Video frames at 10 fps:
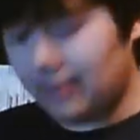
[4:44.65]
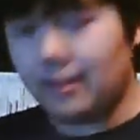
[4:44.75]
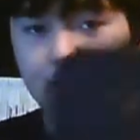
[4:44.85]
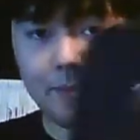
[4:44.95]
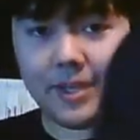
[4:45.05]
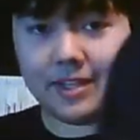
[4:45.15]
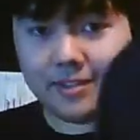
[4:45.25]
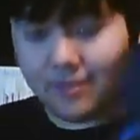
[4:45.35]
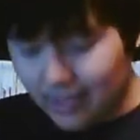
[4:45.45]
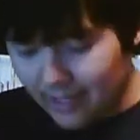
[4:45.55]
Another
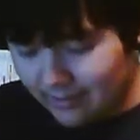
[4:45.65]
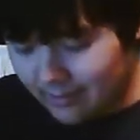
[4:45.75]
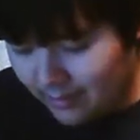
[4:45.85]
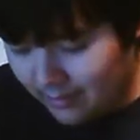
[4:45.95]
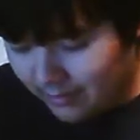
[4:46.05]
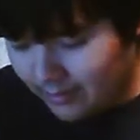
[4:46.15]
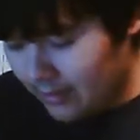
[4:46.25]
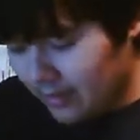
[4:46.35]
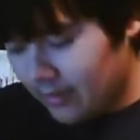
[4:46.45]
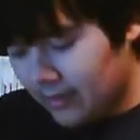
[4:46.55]
PS2 case thing.
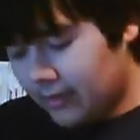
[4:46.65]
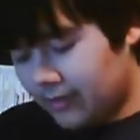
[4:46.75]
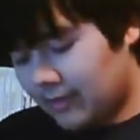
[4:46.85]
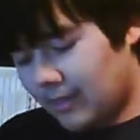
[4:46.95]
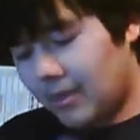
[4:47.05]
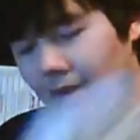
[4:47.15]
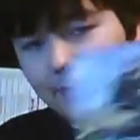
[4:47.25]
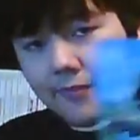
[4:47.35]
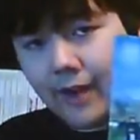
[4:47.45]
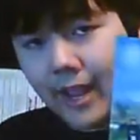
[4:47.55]
Slip
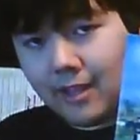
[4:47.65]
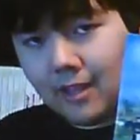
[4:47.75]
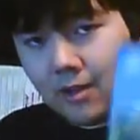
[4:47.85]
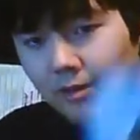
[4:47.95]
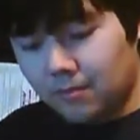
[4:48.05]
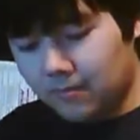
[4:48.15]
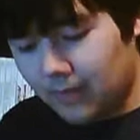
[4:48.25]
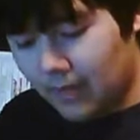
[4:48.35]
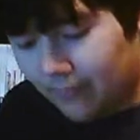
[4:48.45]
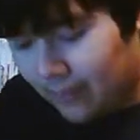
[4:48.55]
cover for Halo
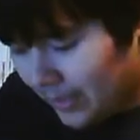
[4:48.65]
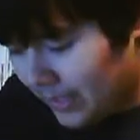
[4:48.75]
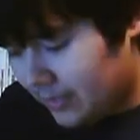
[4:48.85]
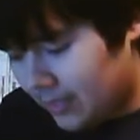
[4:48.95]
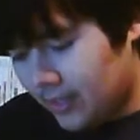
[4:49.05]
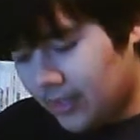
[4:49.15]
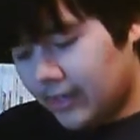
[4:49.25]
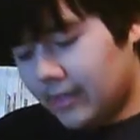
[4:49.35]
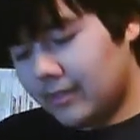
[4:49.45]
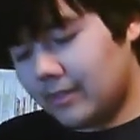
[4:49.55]
for PC.
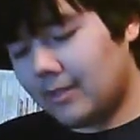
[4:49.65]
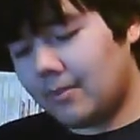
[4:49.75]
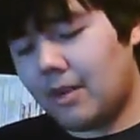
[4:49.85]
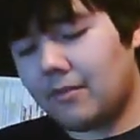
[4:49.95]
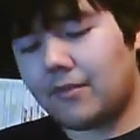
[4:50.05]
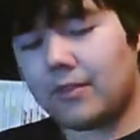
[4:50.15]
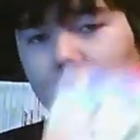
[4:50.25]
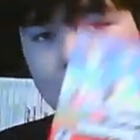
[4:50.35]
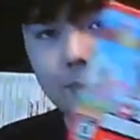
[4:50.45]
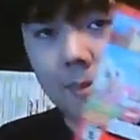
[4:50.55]
Slip cover for
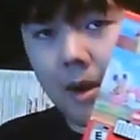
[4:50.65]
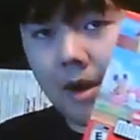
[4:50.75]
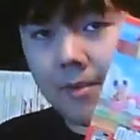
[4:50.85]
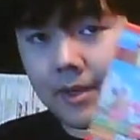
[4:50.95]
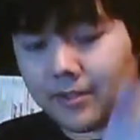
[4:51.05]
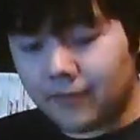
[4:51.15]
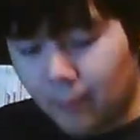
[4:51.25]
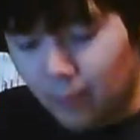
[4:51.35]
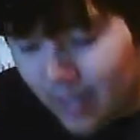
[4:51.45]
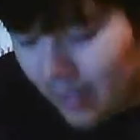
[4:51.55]
New Super Mario Bros.
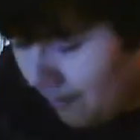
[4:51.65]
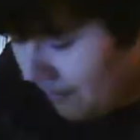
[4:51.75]
For Wii.